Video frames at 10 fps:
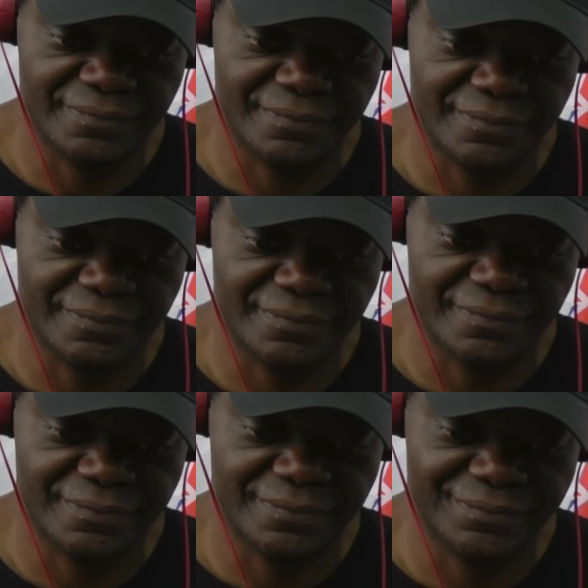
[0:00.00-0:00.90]

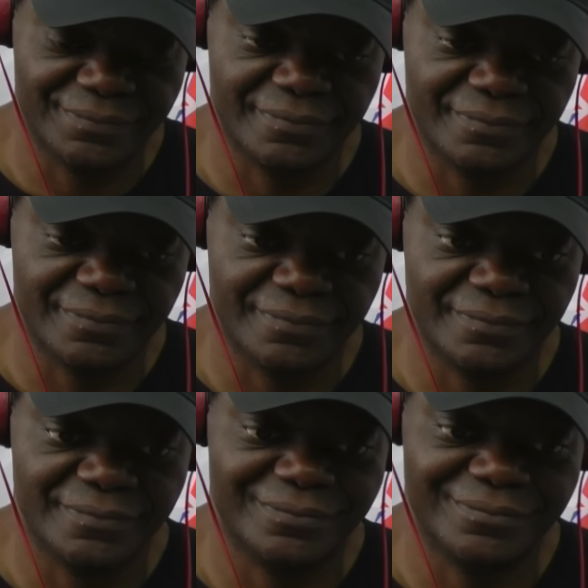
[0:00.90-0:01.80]

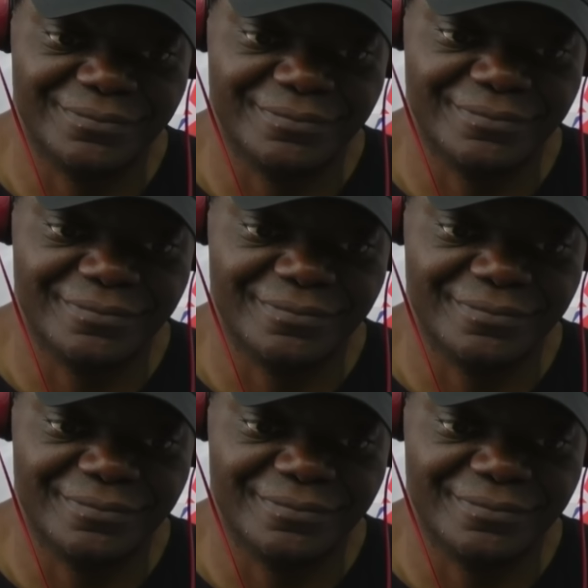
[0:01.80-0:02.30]
No words are spoken by the person on screen.